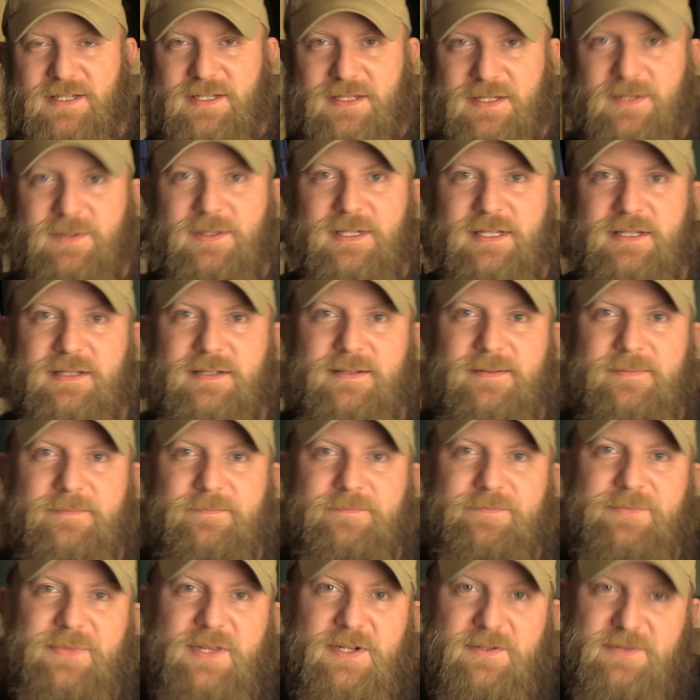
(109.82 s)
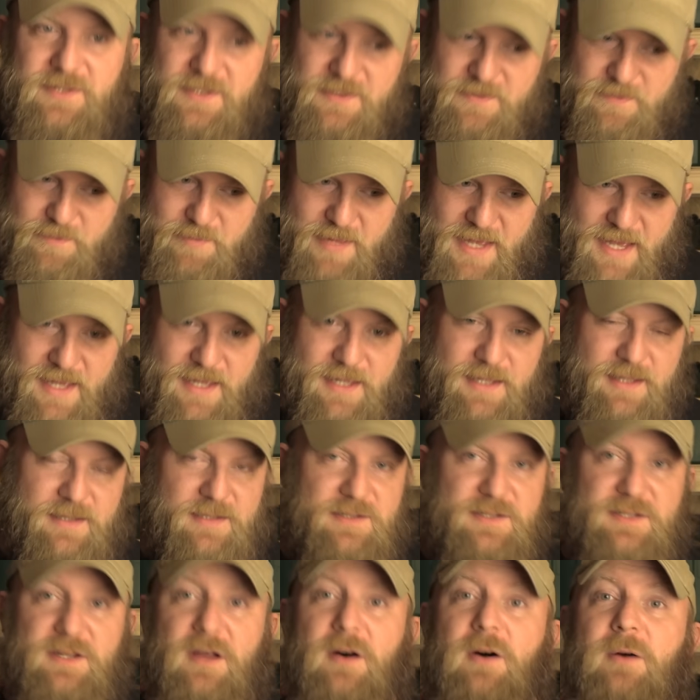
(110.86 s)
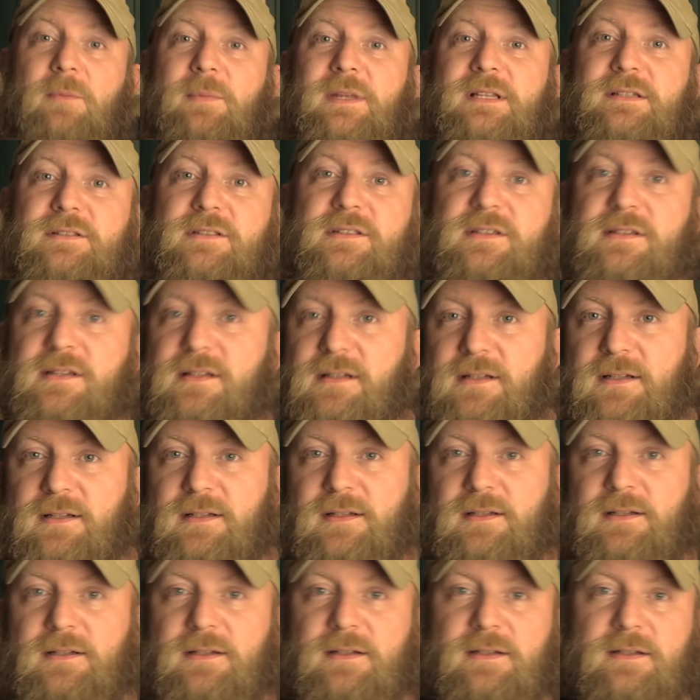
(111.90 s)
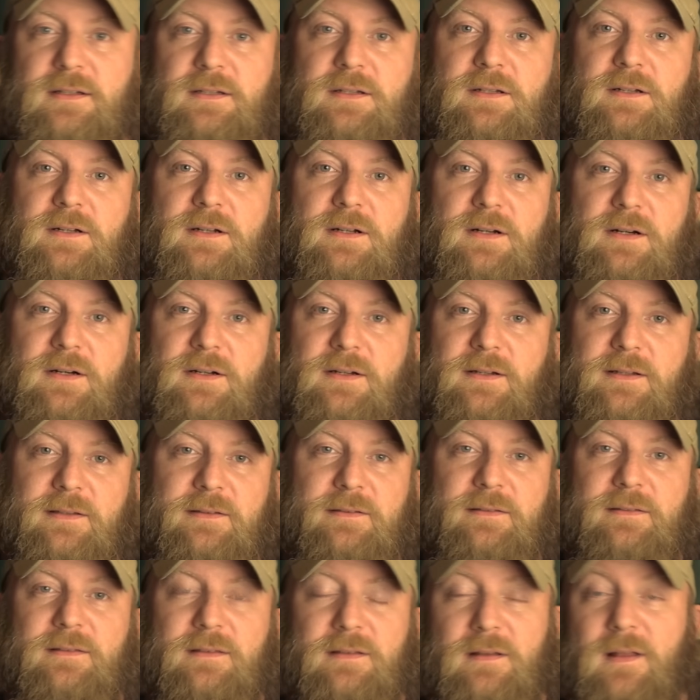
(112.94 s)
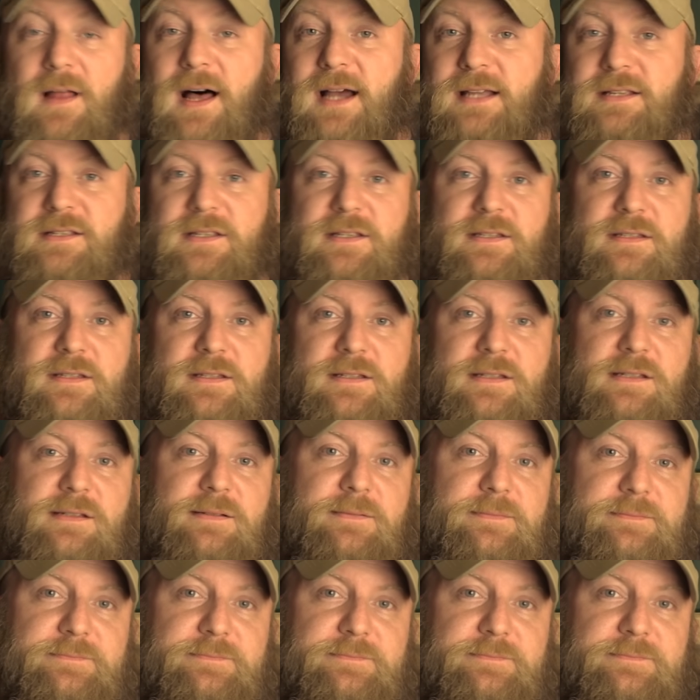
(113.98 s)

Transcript: to do it. They're just paying installments on the license.